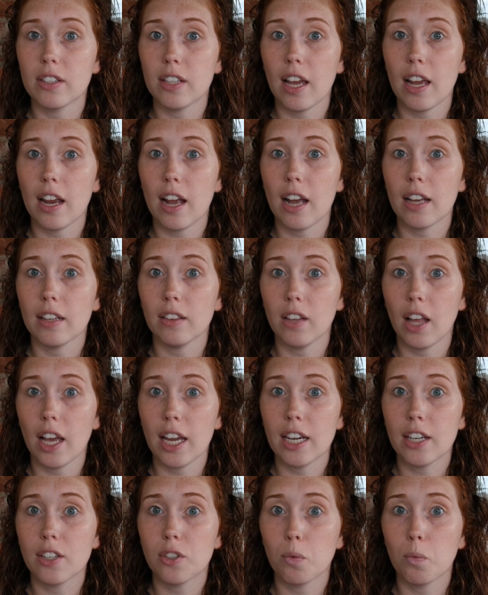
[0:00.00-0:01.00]
say I
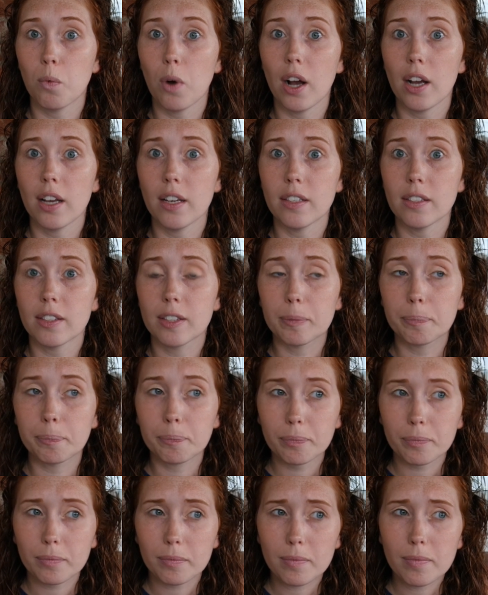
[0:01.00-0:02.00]
liked was
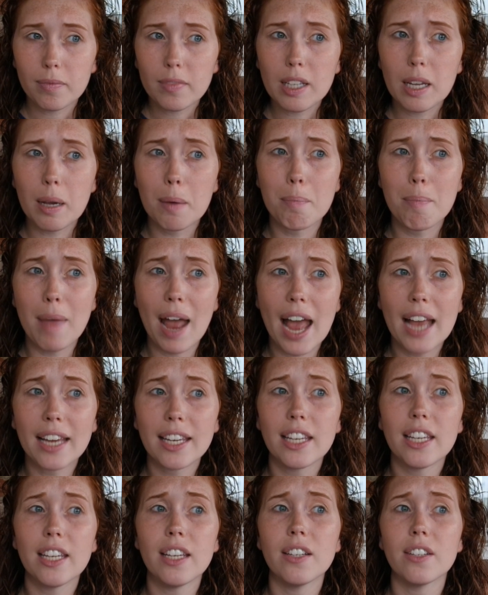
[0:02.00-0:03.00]

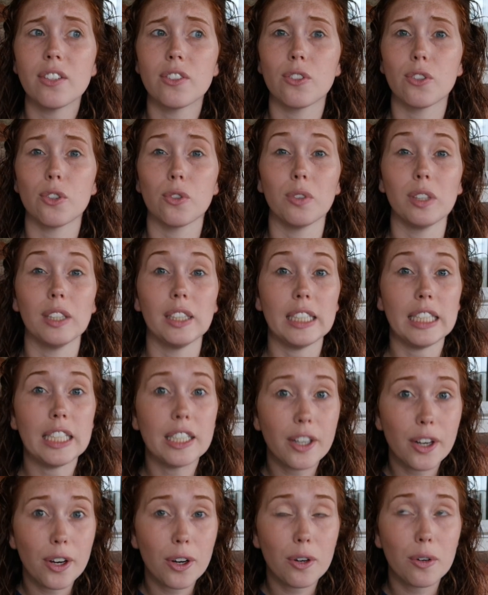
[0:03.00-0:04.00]
Maggie
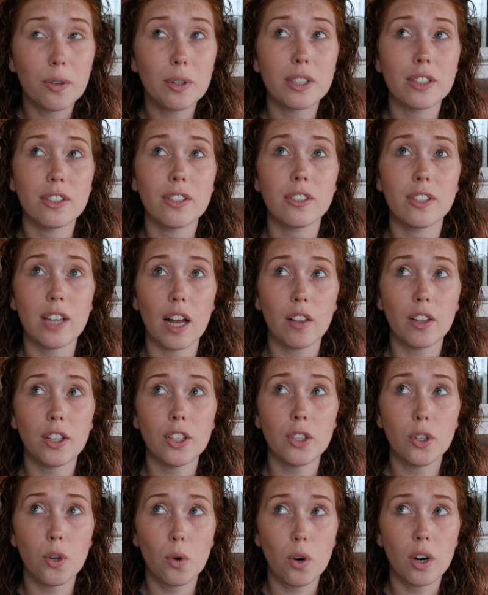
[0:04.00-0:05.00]
Sterolino, Stella
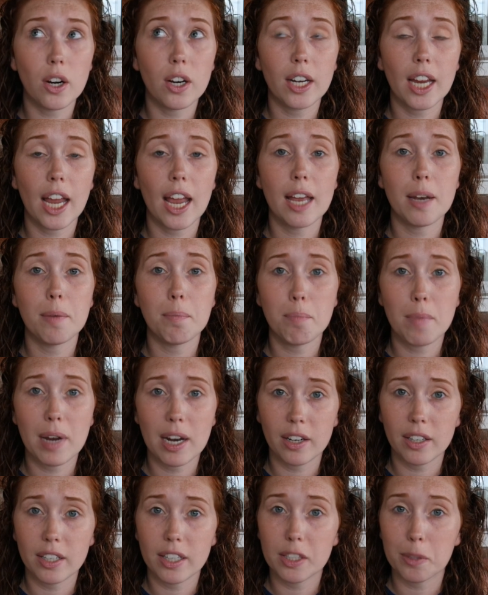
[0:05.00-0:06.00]
York, and
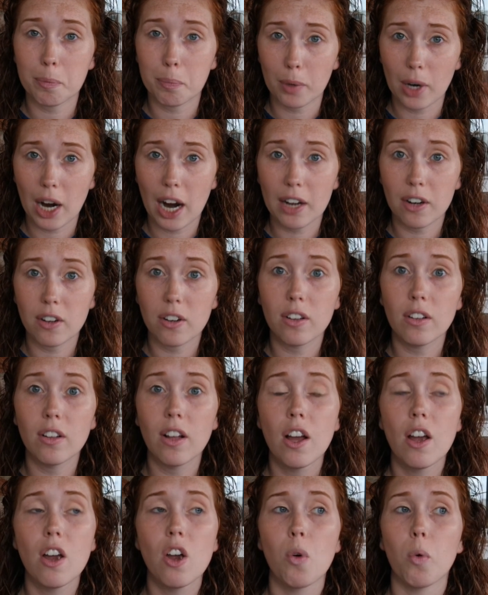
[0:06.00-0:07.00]
Mary's
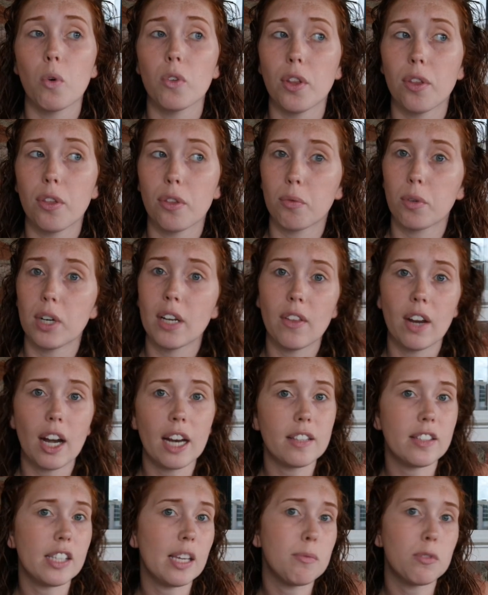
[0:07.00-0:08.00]
Bridal were the three that
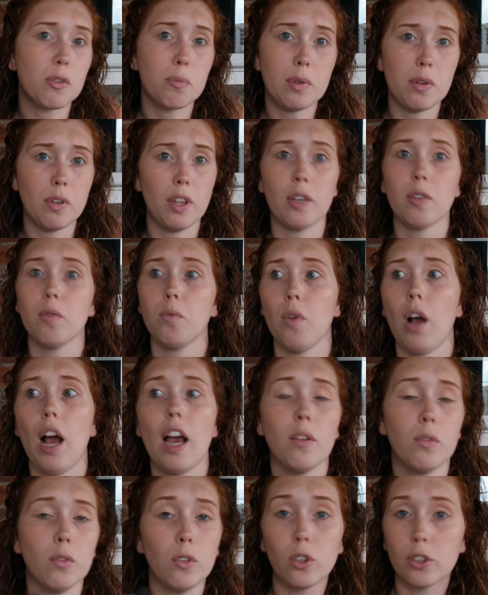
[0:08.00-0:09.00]
I seemed to be like,
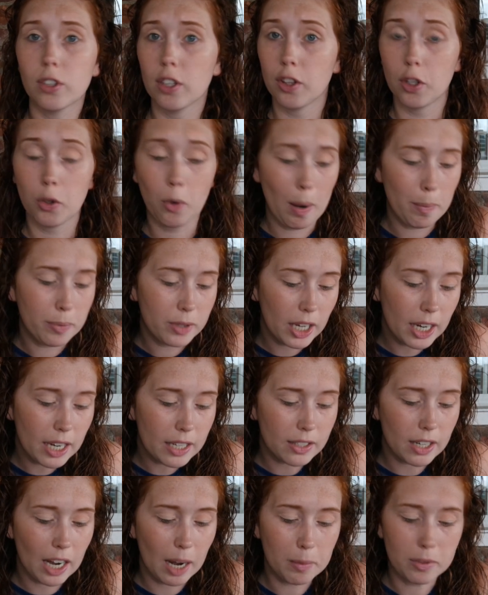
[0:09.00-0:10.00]
I looked at their
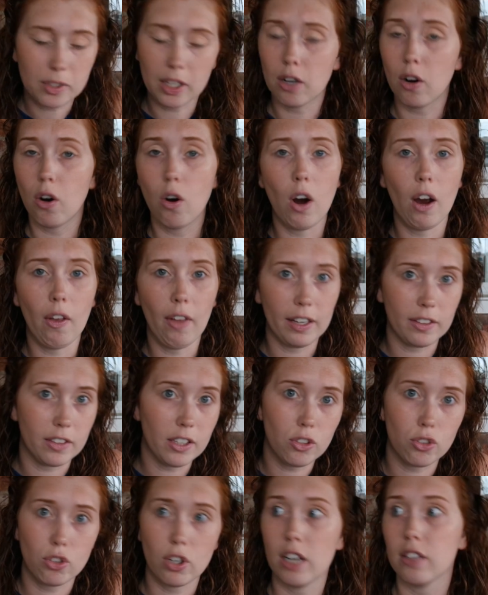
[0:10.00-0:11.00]
websites and I was like, oh, I like
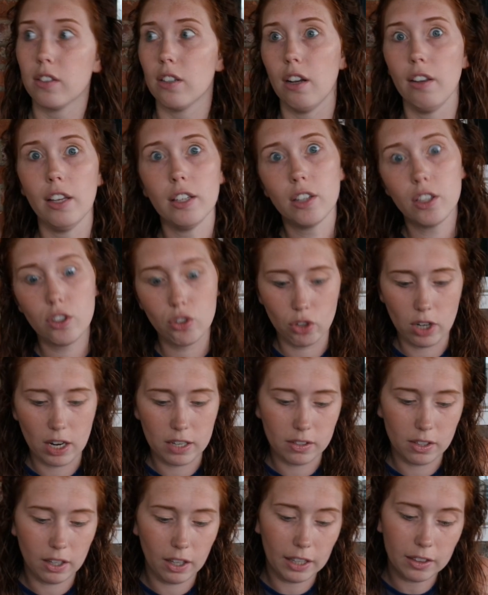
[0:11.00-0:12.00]
this dress and I like this
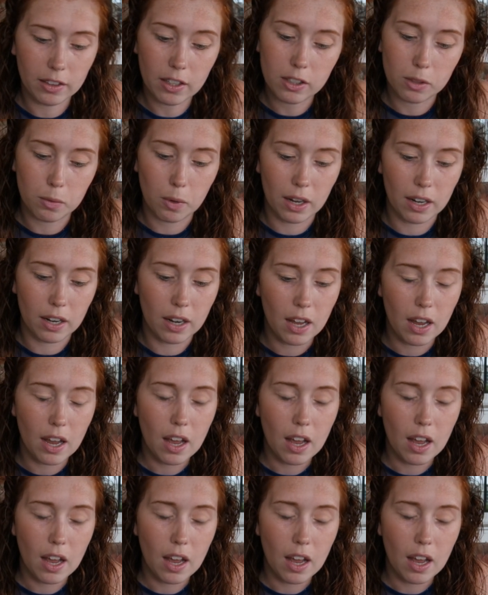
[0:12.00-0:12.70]
dress and I like this one.